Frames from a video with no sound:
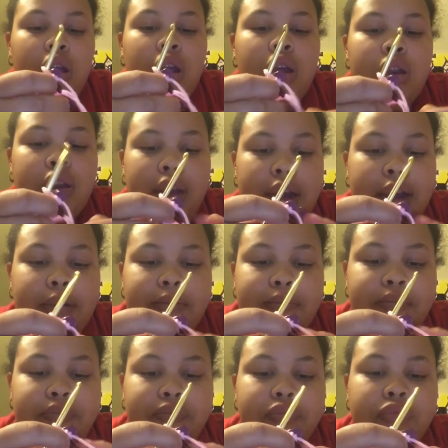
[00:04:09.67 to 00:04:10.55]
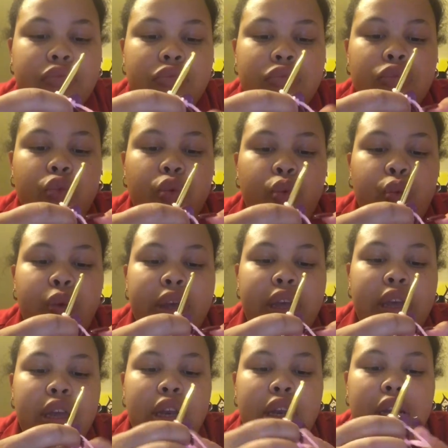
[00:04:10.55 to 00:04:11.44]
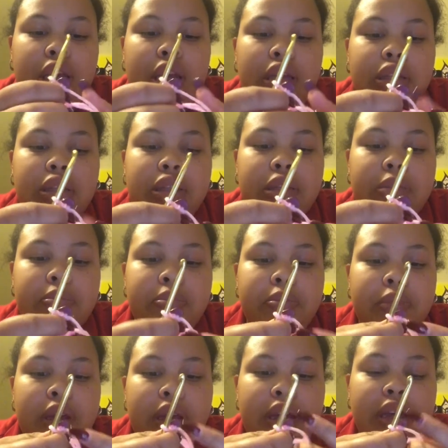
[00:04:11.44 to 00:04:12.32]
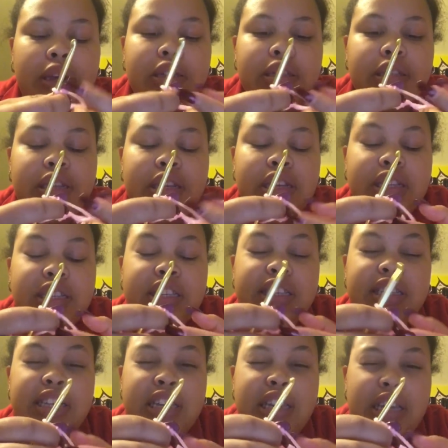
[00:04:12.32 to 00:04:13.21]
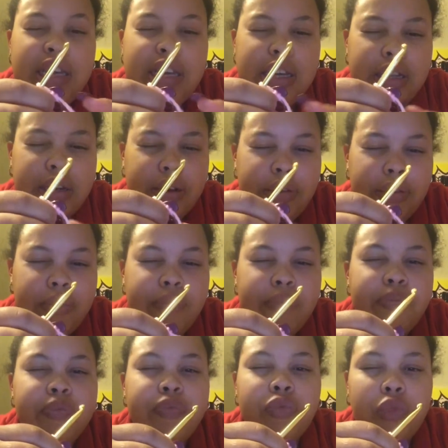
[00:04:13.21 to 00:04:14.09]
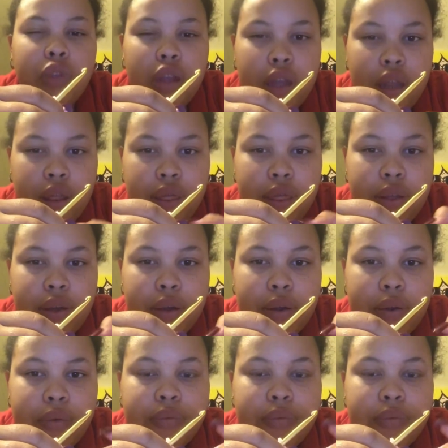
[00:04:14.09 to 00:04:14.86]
Now we need to make 16 in there.